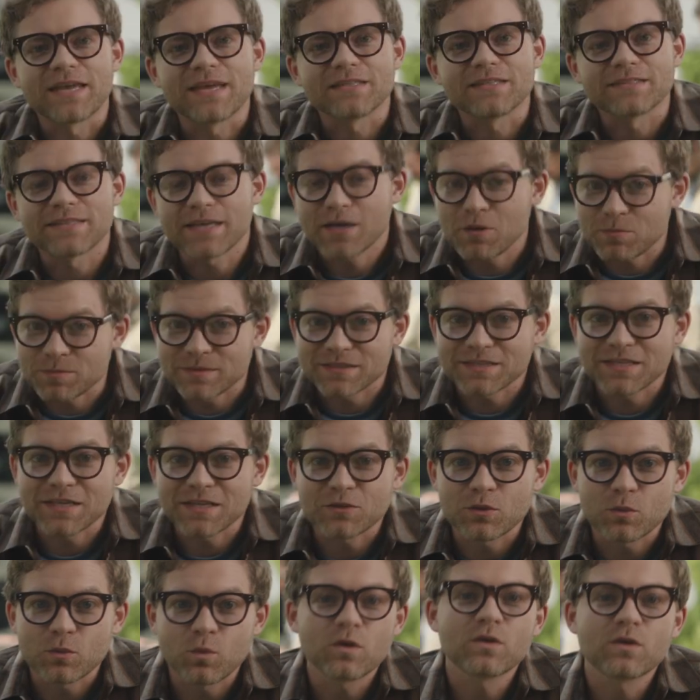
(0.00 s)
And to help us
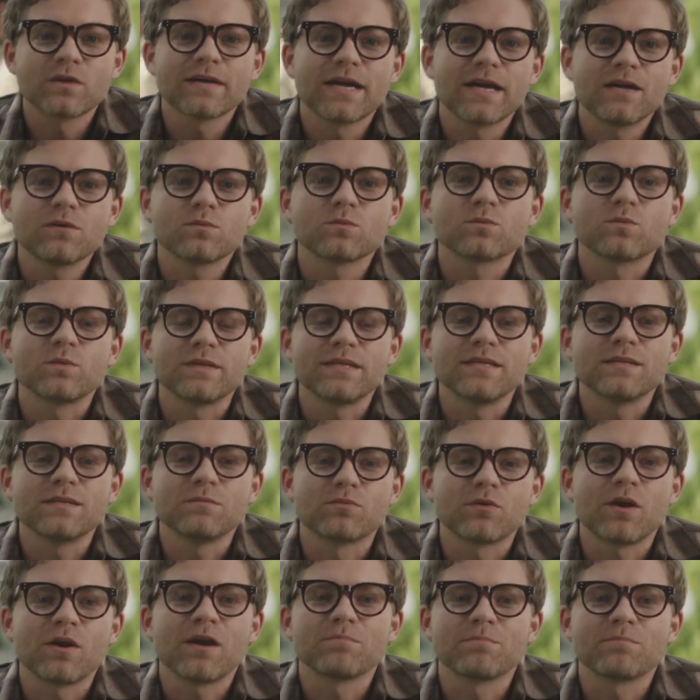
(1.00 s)
get the word out, we
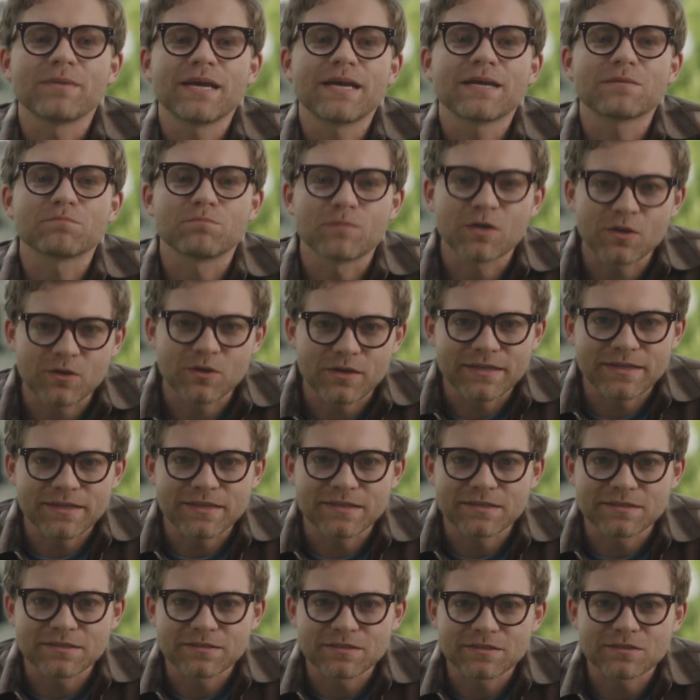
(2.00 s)
brought back
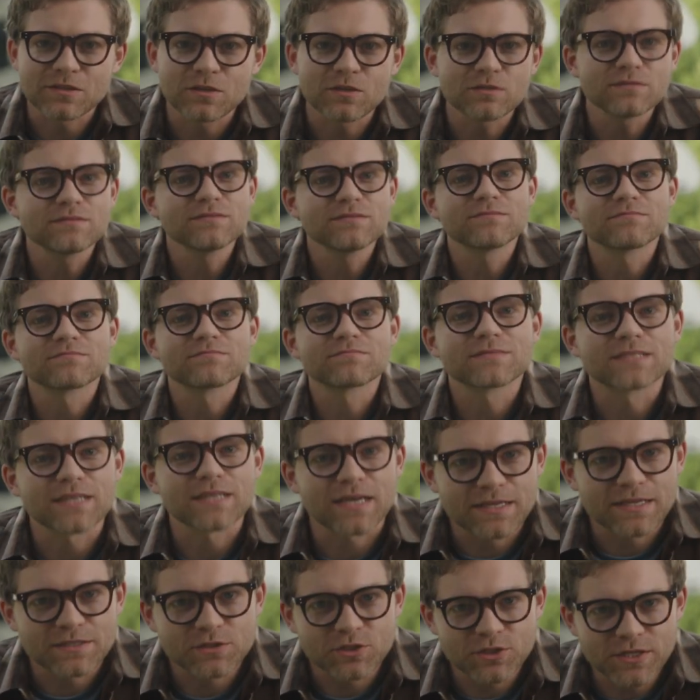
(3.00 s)
marketing consultant
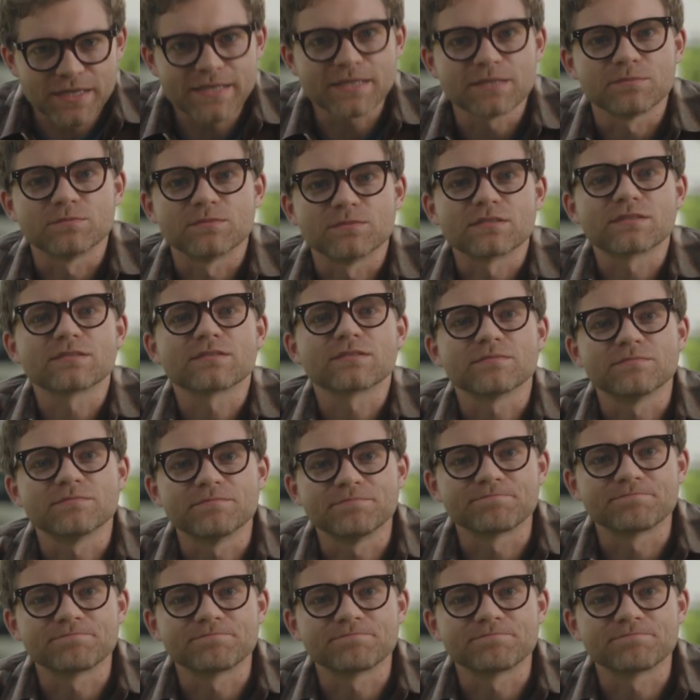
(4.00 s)
Todd James.